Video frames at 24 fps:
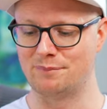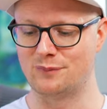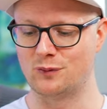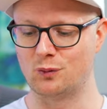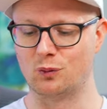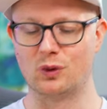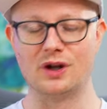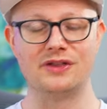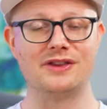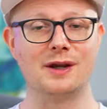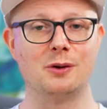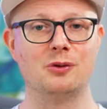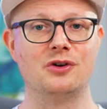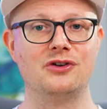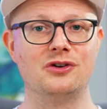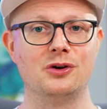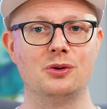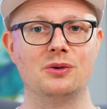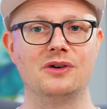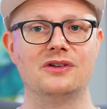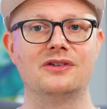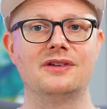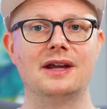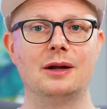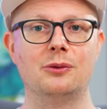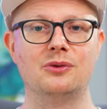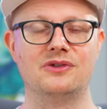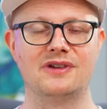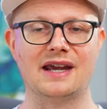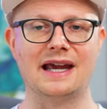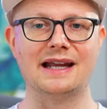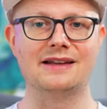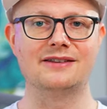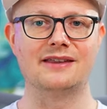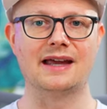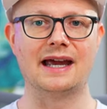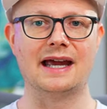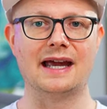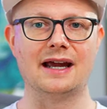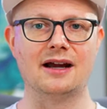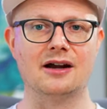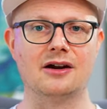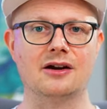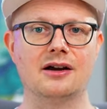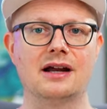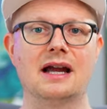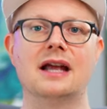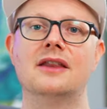what they would do is they would take the
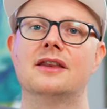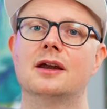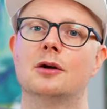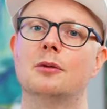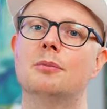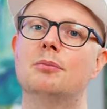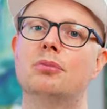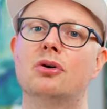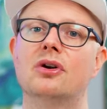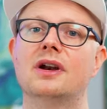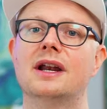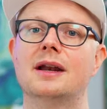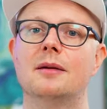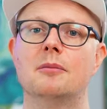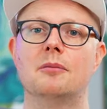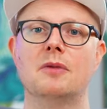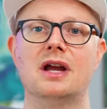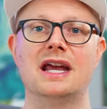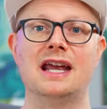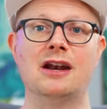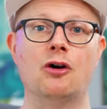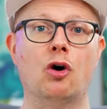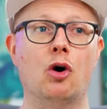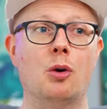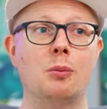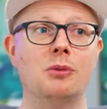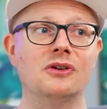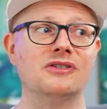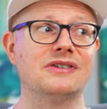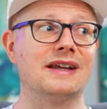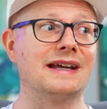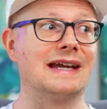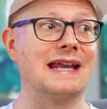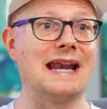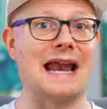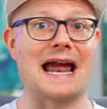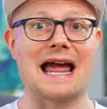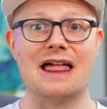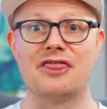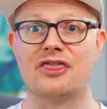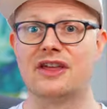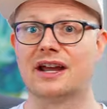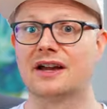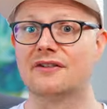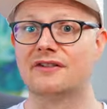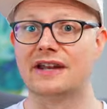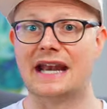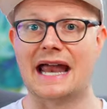hair and they would put it in almost like
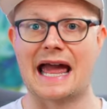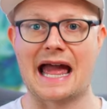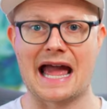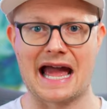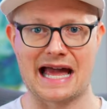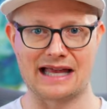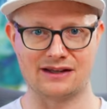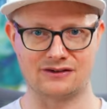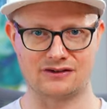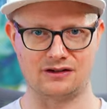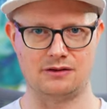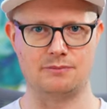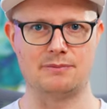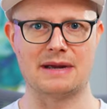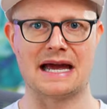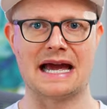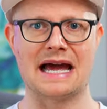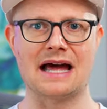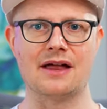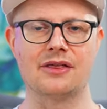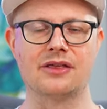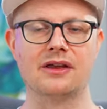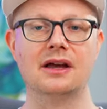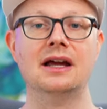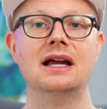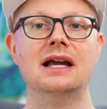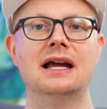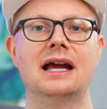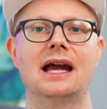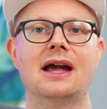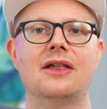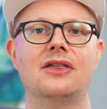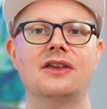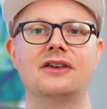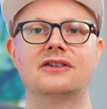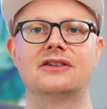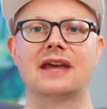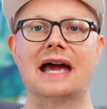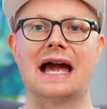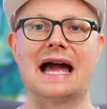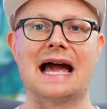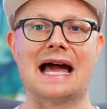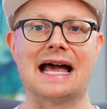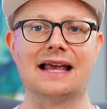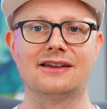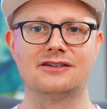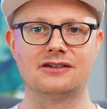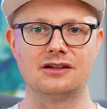think of an acid bath. And this
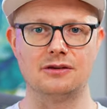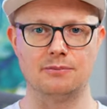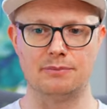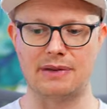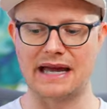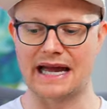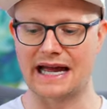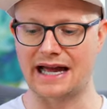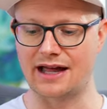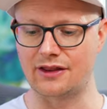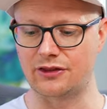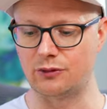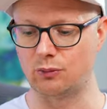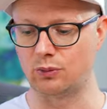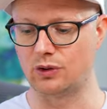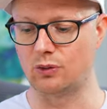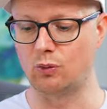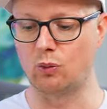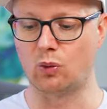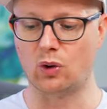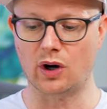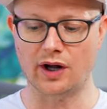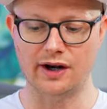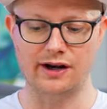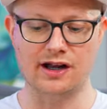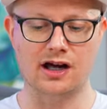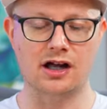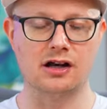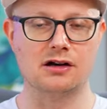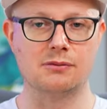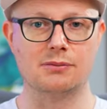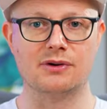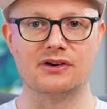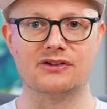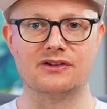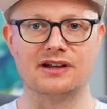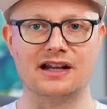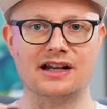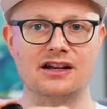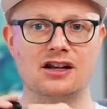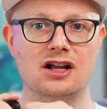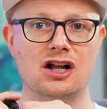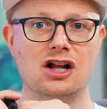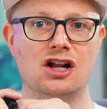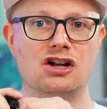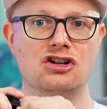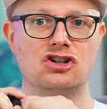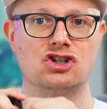acid bath would 100%
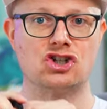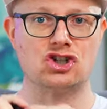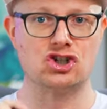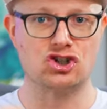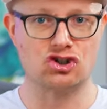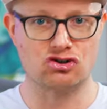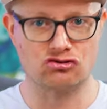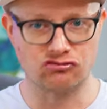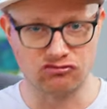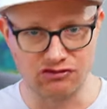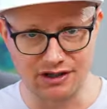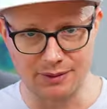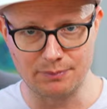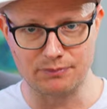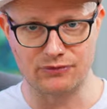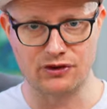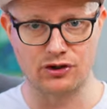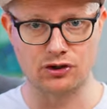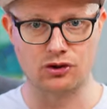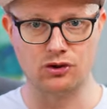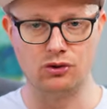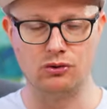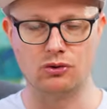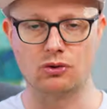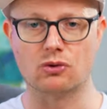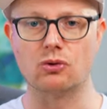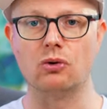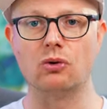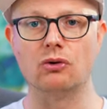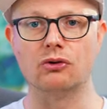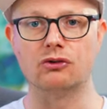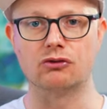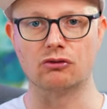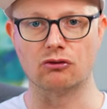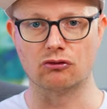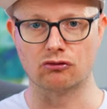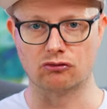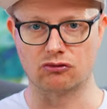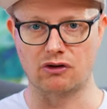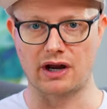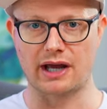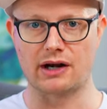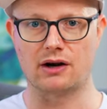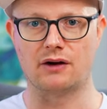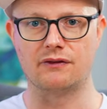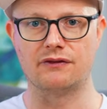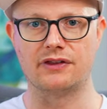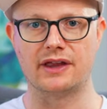strip the cuticles
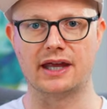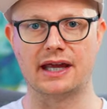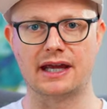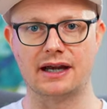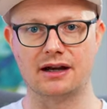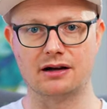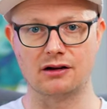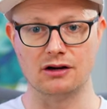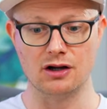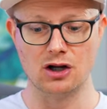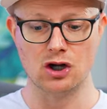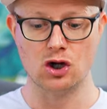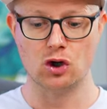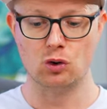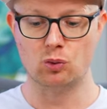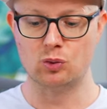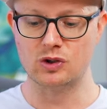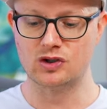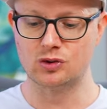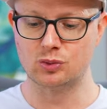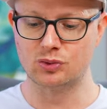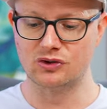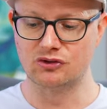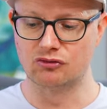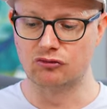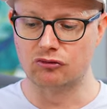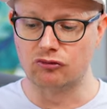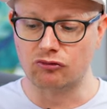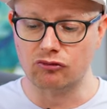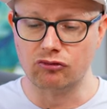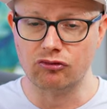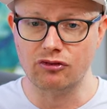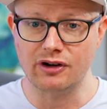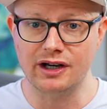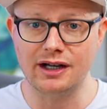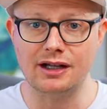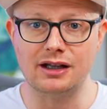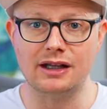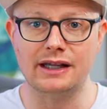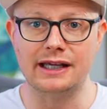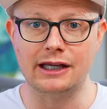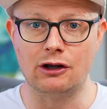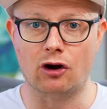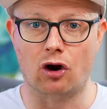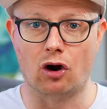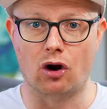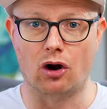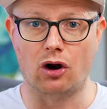right off the hair, which was
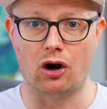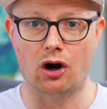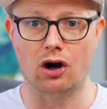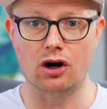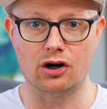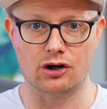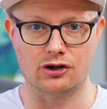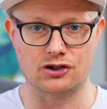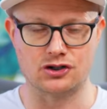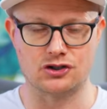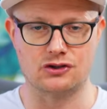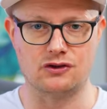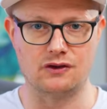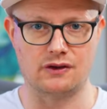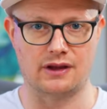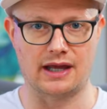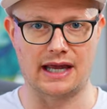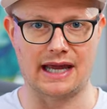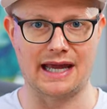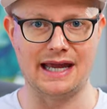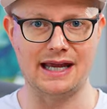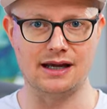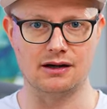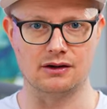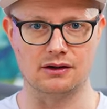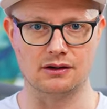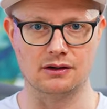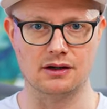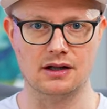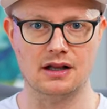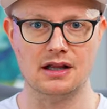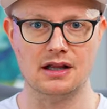really harsh to the hair.